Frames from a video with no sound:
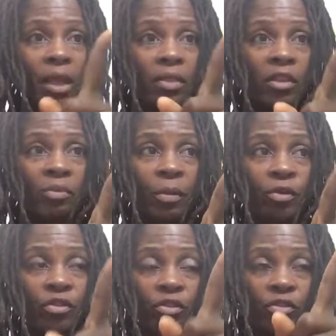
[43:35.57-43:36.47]
this
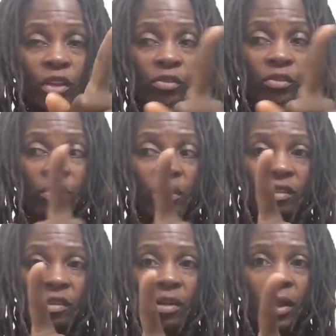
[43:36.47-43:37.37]
person, do they do this,
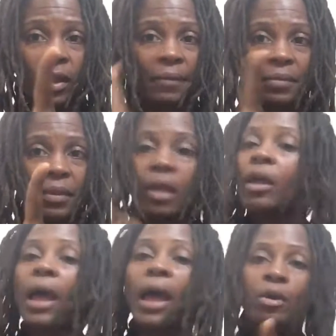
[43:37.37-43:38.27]
this, and that?
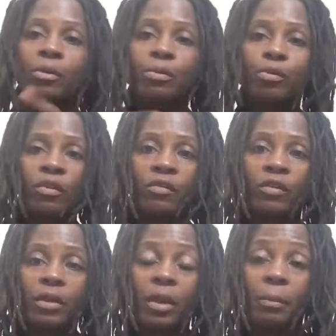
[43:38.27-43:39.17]
I don't approve of
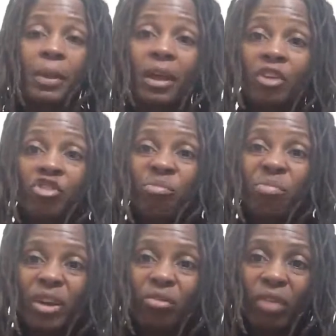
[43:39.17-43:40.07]
it because you've
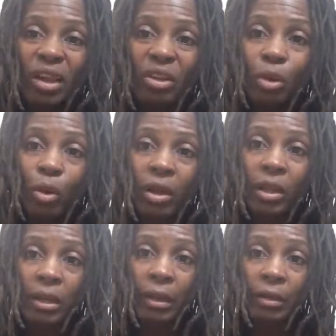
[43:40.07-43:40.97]
been around long
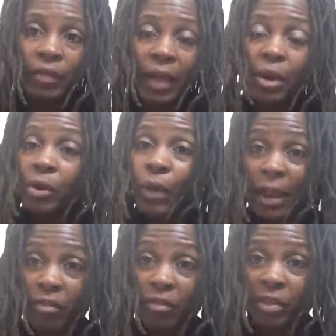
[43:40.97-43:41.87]
enough. I don't know
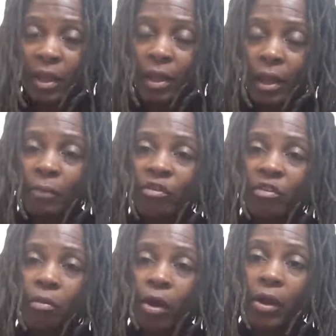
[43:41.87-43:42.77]
everything. I'm
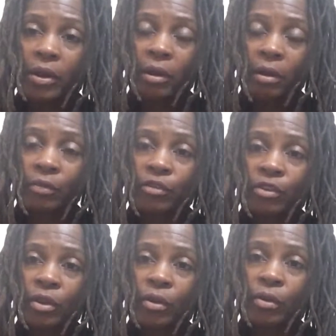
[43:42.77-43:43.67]
smart enough to
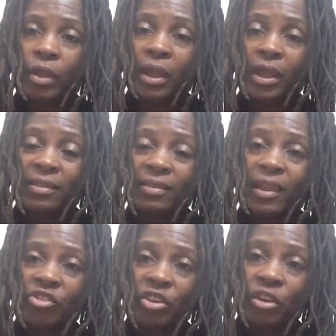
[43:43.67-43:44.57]
know and
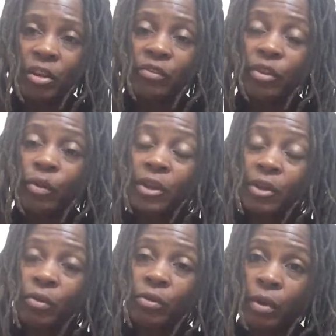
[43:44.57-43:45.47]
intelligent enough to know I
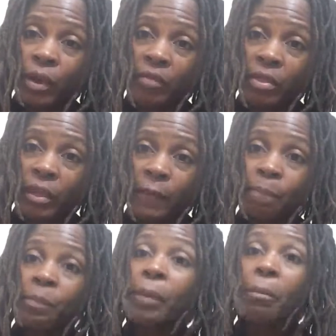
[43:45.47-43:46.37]
don't know everything,
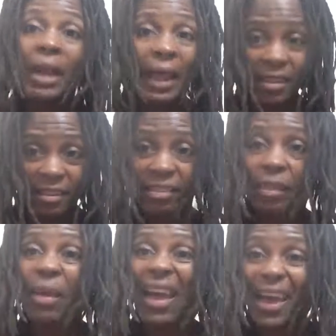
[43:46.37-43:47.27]
but I can see
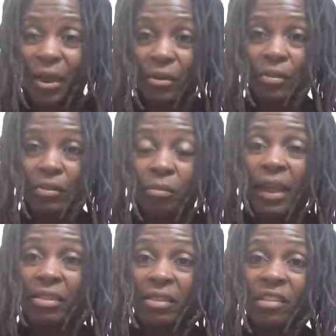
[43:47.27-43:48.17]
patterns.
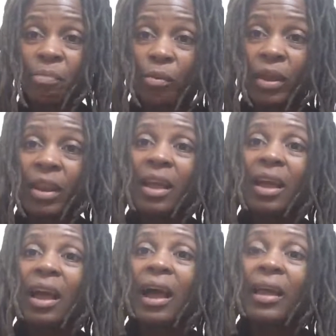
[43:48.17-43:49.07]
By this point,
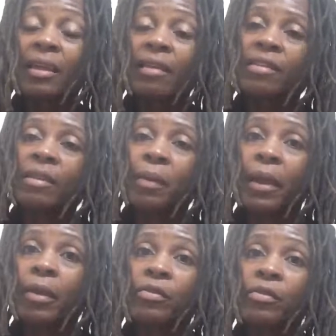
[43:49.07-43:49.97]
I can see
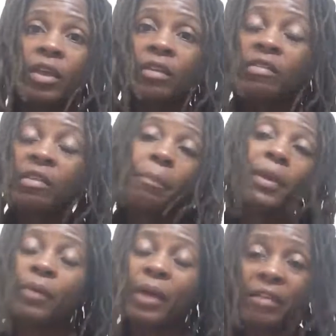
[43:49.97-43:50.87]
patterns. Some
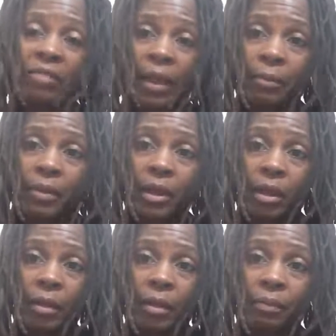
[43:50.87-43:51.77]
people have not been
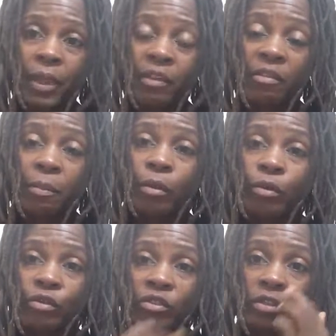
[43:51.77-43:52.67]

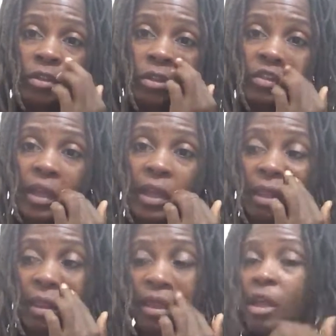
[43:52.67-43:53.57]
exposed to
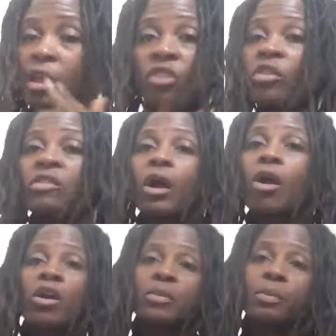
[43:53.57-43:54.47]
anything. So it's not
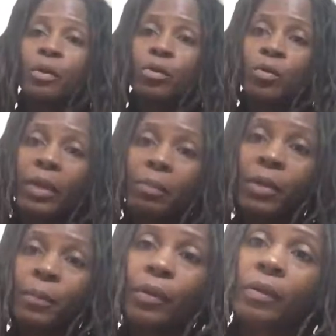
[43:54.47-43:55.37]
hard to program
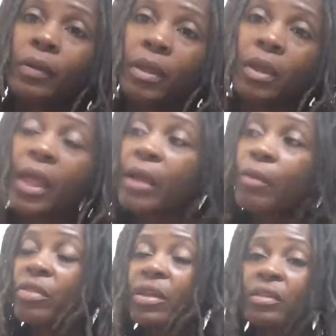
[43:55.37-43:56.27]
people.
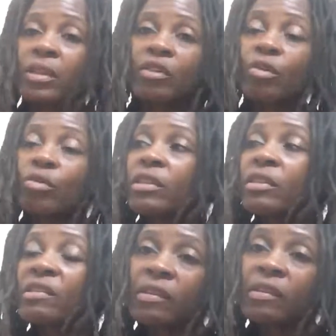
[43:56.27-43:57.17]
And we think that it's only
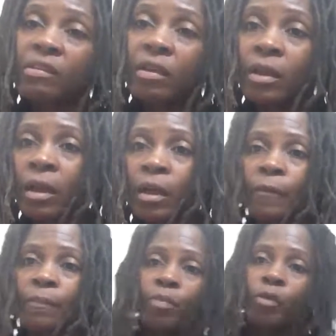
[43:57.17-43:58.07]
the
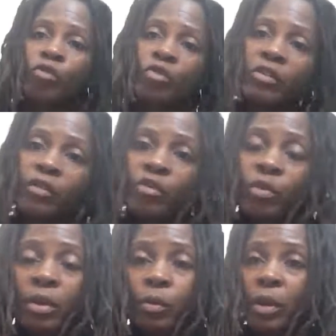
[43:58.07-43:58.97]
system or it's only folks
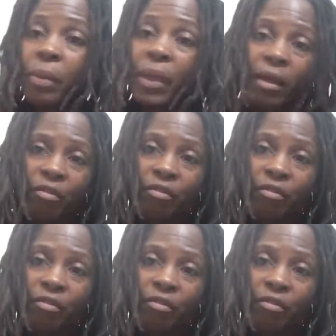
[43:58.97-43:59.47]
with a pale